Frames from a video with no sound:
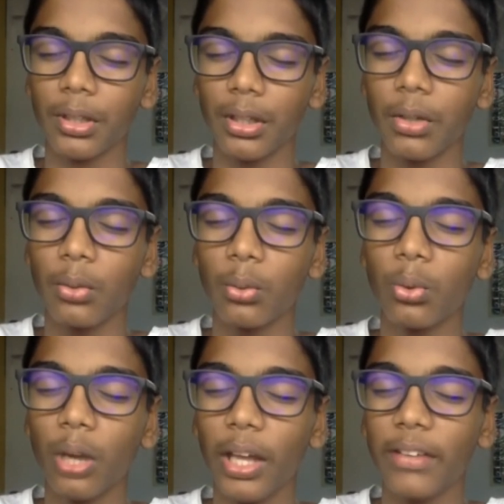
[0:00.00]

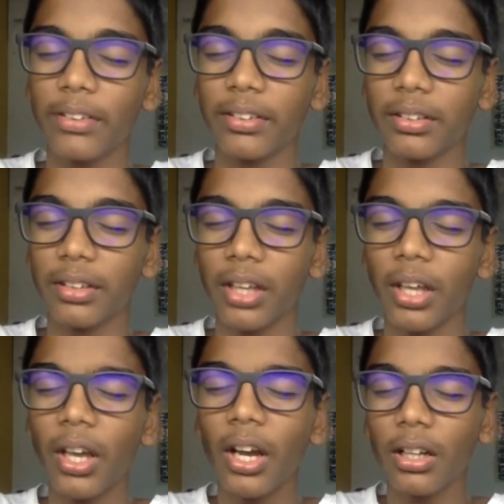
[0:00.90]
who has
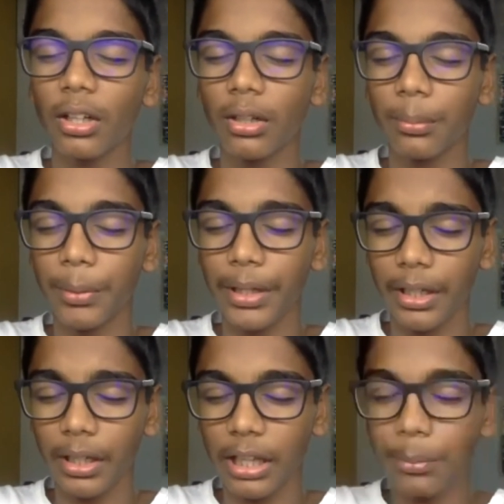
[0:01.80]

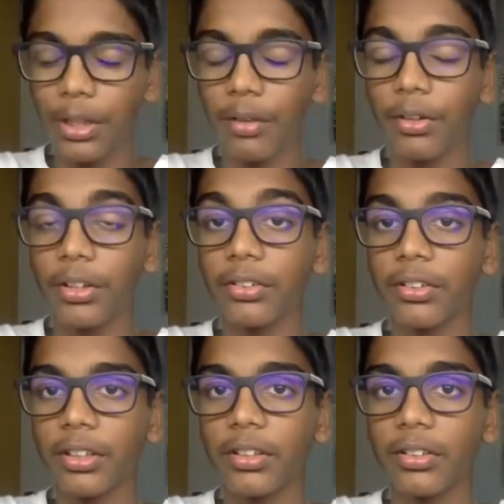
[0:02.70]
climbed the
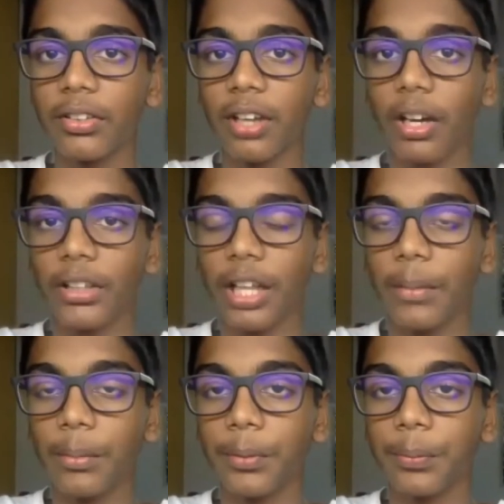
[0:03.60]
Everest is younger
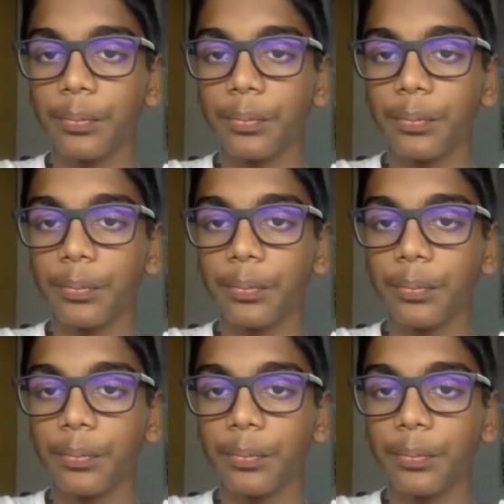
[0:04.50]
than me.